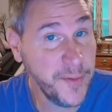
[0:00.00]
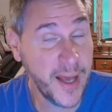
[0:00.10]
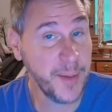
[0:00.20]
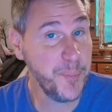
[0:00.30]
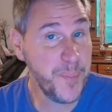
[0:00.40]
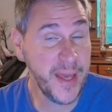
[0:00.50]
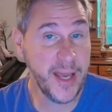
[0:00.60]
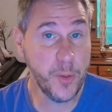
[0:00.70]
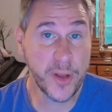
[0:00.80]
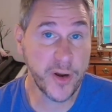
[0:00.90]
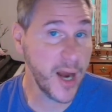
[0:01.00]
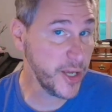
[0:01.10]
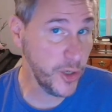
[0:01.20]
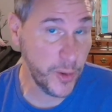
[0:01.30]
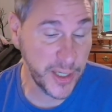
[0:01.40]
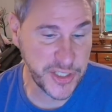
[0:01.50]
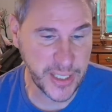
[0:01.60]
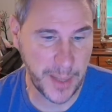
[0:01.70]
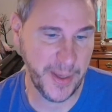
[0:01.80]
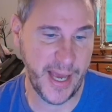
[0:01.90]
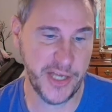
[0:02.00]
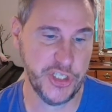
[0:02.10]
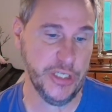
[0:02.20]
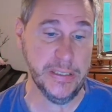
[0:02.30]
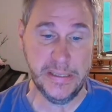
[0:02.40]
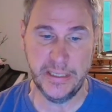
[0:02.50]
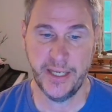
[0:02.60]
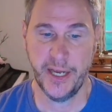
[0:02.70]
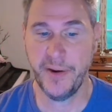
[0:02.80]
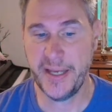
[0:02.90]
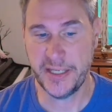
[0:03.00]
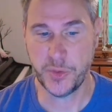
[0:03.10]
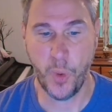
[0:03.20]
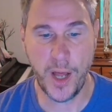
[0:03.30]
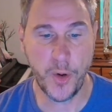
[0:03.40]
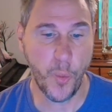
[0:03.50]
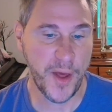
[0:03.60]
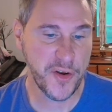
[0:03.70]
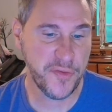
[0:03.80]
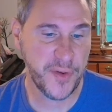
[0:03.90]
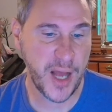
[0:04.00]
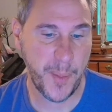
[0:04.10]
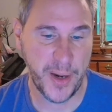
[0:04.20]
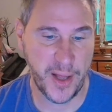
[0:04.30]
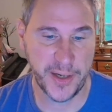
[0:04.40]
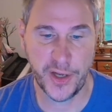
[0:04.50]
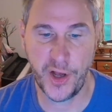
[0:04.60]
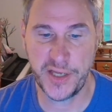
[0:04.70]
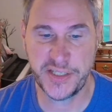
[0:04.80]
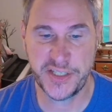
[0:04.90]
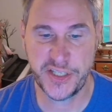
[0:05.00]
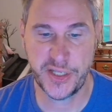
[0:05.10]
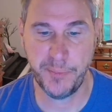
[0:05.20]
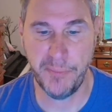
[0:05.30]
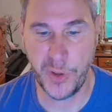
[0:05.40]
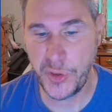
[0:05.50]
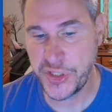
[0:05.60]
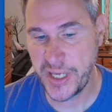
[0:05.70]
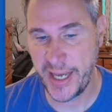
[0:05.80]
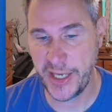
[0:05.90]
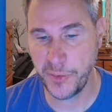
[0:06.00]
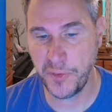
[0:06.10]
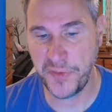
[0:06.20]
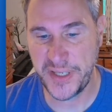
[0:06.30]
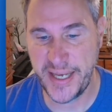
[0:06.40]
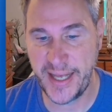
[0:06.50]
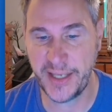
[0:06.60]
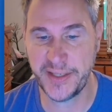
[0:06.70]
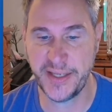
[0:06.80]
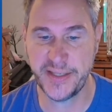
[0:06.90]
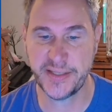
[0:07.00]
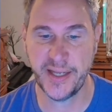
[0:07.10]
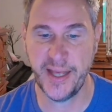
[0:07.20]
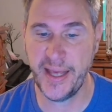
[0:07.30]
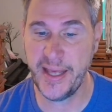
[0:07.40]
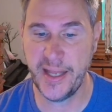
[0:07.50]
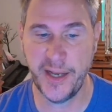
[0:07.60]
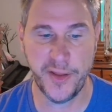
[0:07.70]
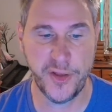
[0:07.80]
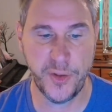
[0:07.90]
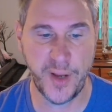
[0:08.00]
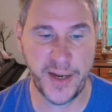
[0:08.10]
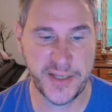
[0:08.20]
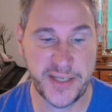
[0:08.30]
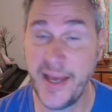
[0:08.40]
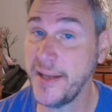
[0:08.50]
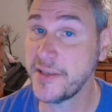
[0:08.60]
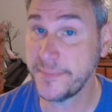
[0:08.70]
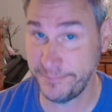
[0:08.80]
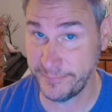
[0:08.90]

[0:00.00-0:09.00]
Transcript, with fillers: We've got a big weather IQ question coming at you. Here it is. What weather phenomenon causes the most annual fatalities in the United States?